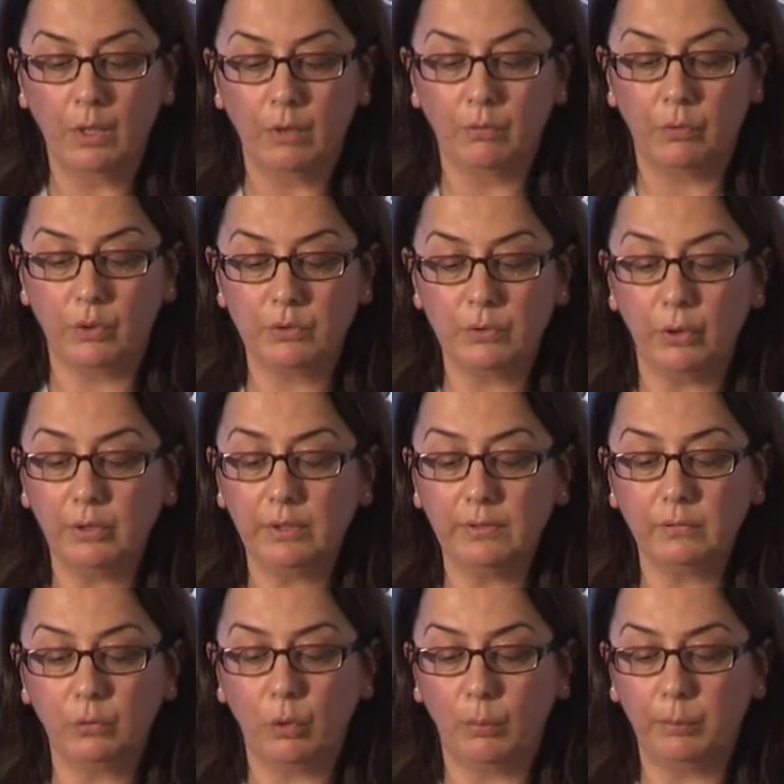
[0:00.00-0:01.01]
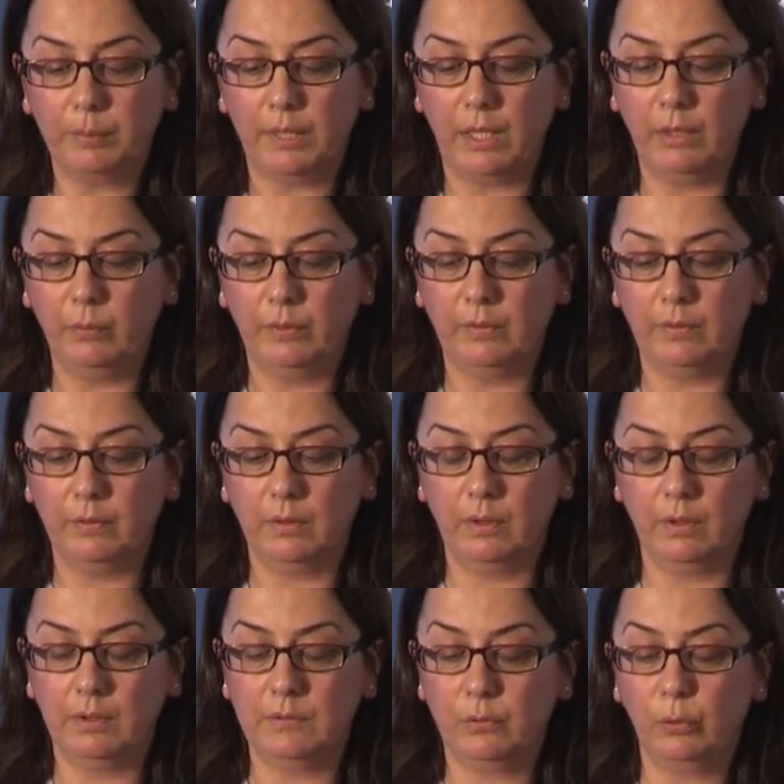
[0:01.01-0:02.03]
For Turkey to comply with
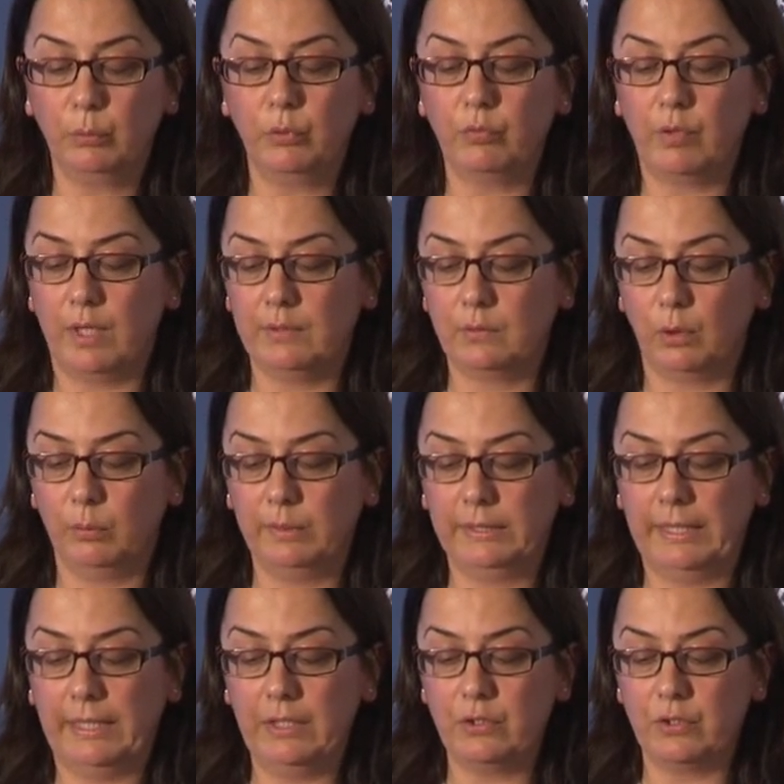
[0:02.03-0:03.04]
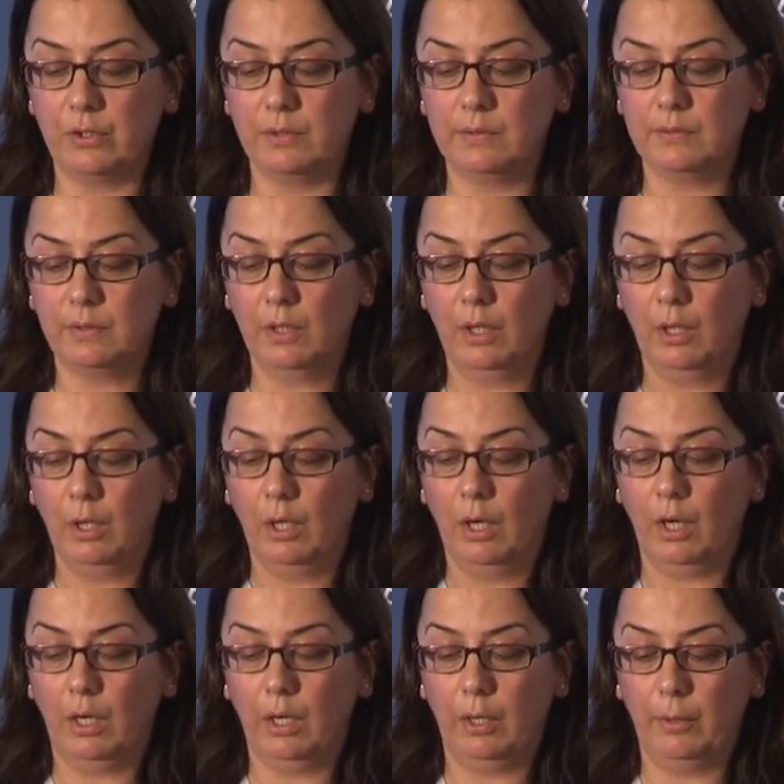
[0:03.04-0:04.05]
its human rights obligations,
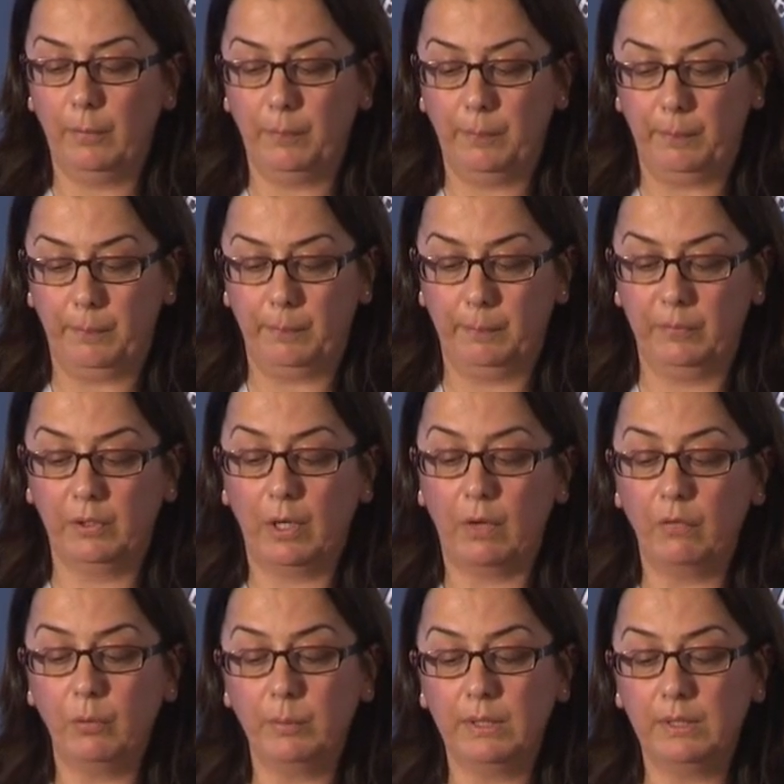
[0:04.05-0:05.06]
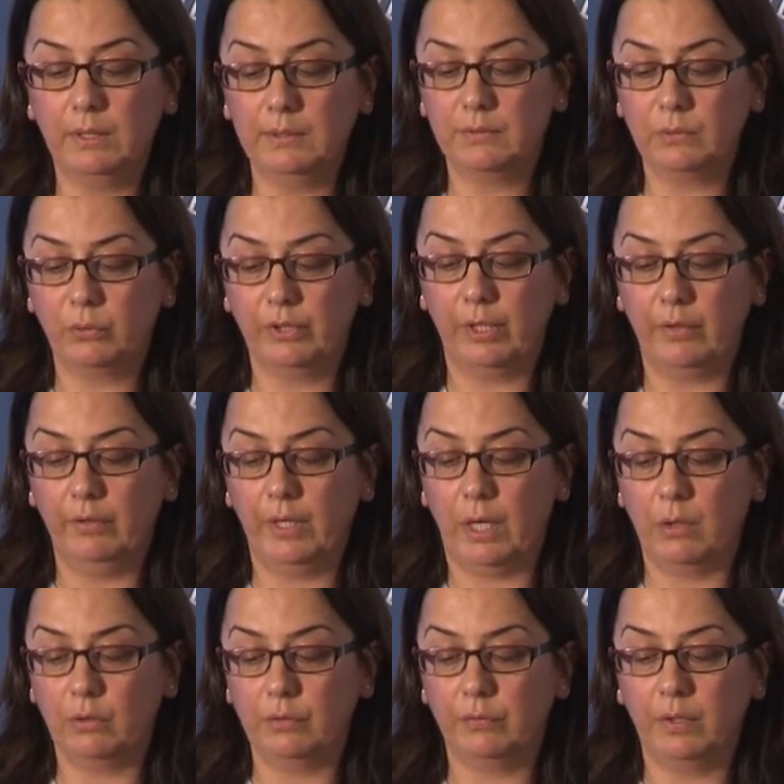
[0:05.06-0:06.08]
the government needs to carry
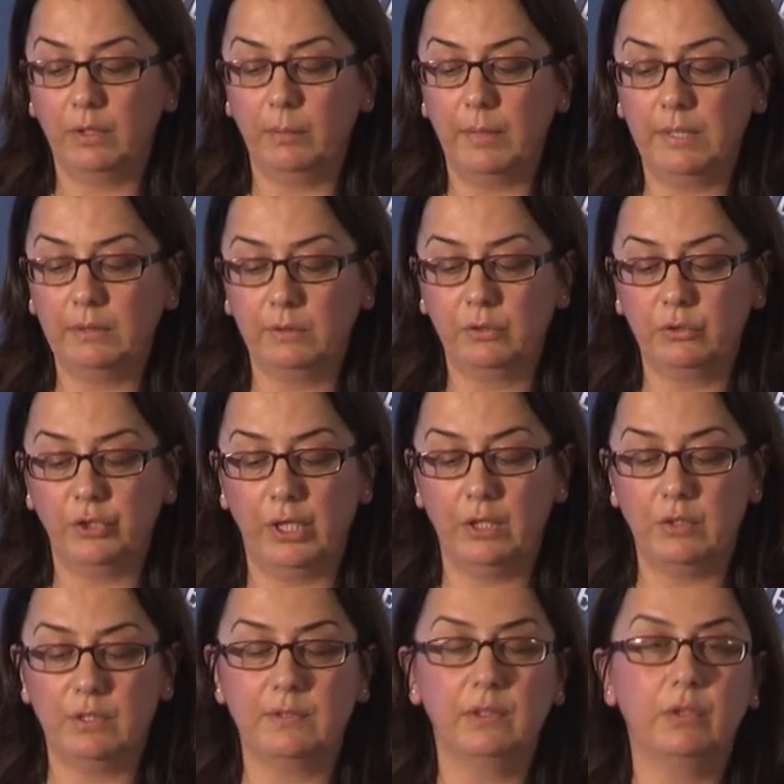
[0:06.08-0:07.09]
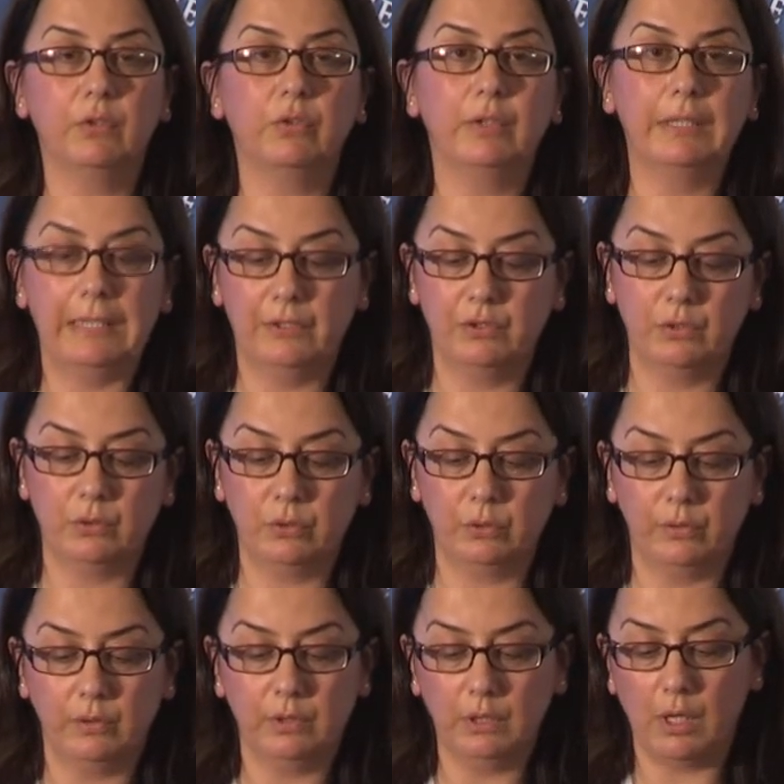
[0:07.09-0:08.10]
out fundamental changes in relation to
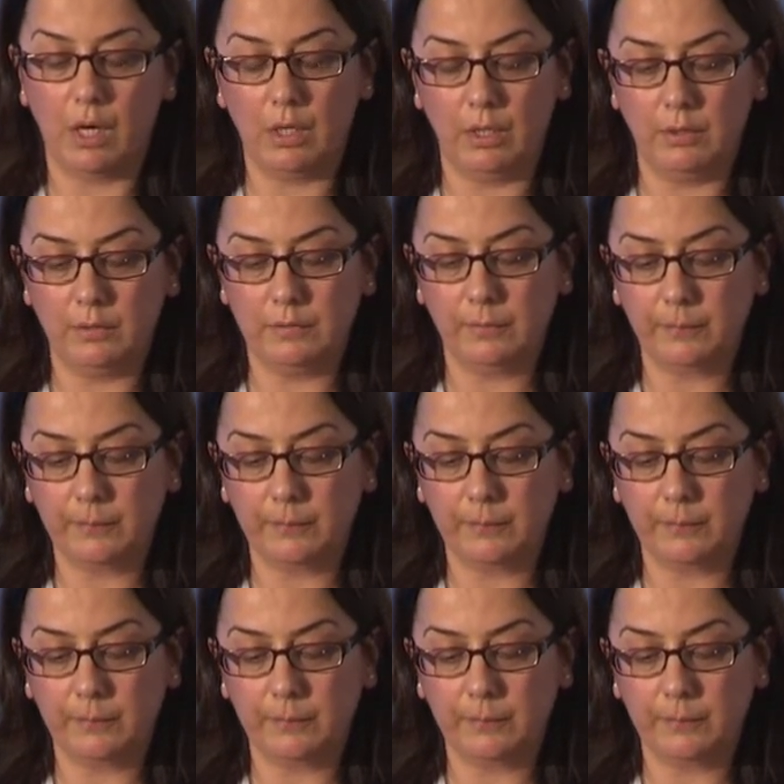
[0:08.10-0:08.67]
the Diyanet.